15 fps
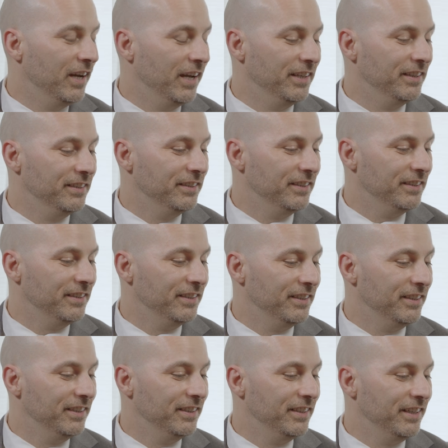And yeah.
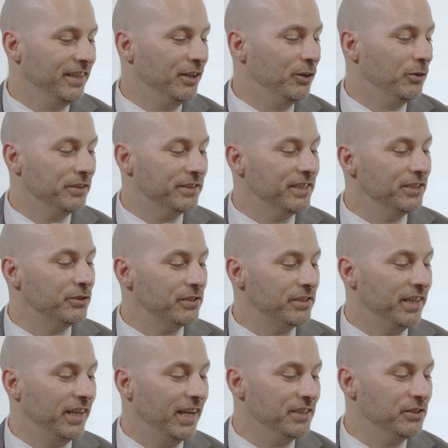You know, it's
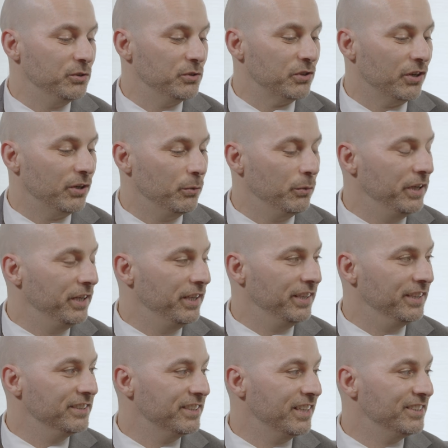interesting as you started
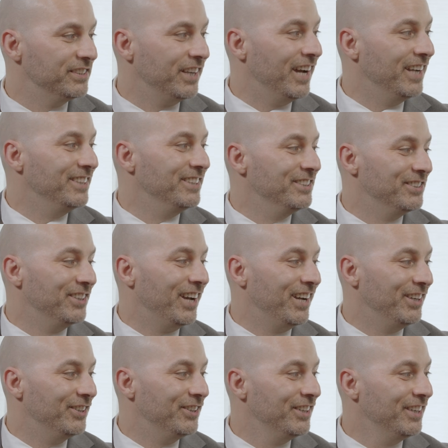reading, it says,
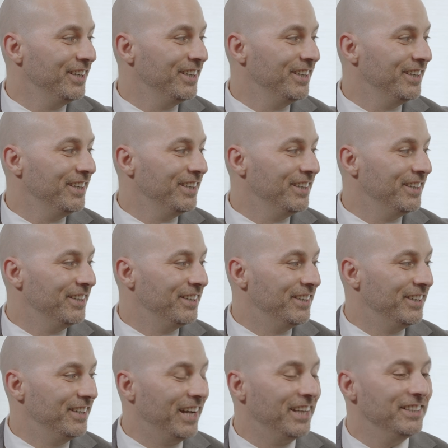
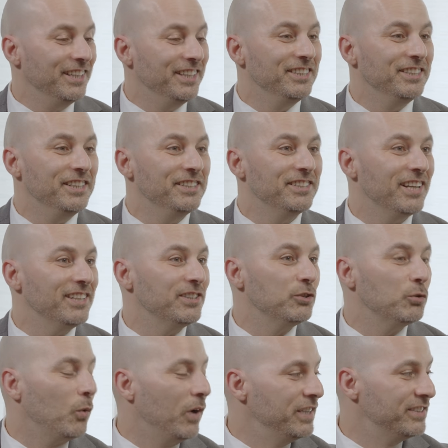he says
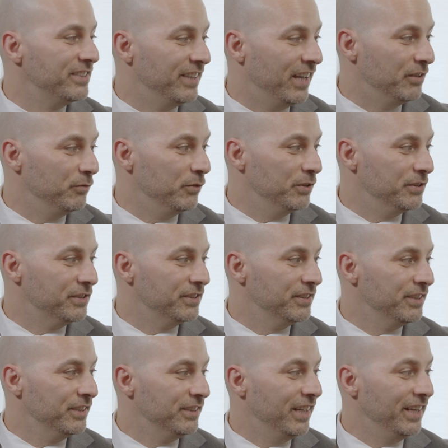it twice in that verse,
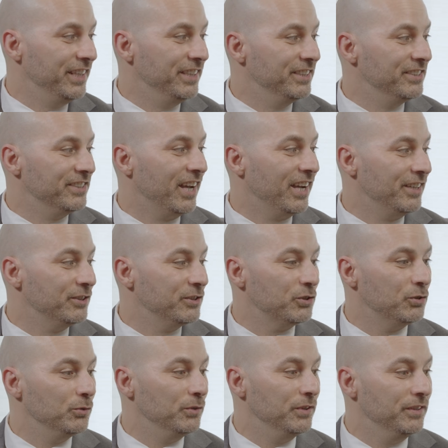that he
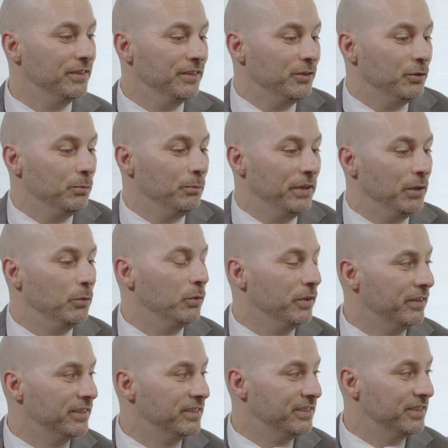desires to be
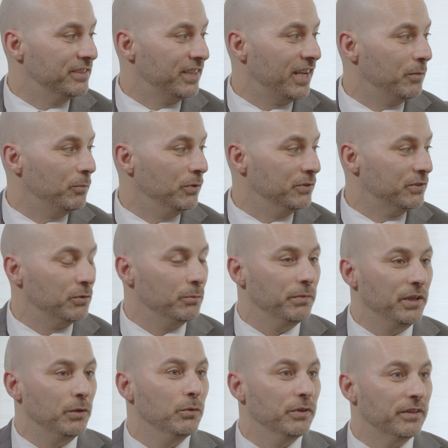with his disciples, mm-hmm. to
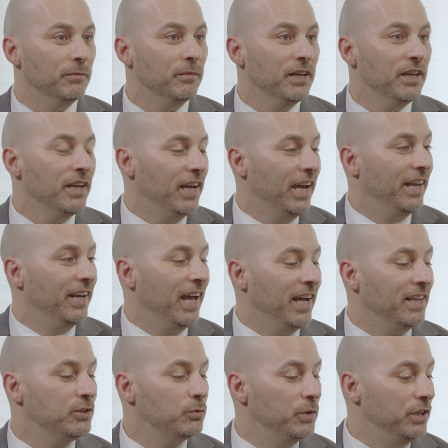be with him. And
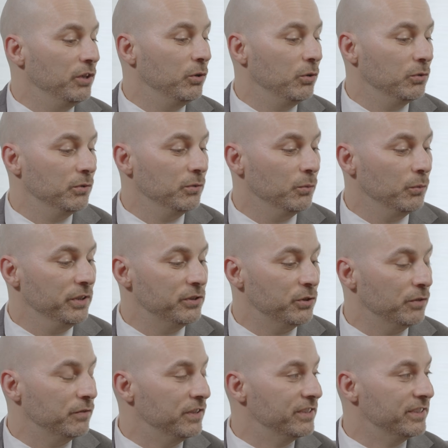as we know, we
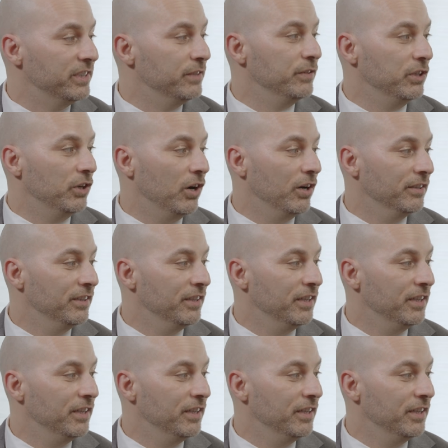serve this living God.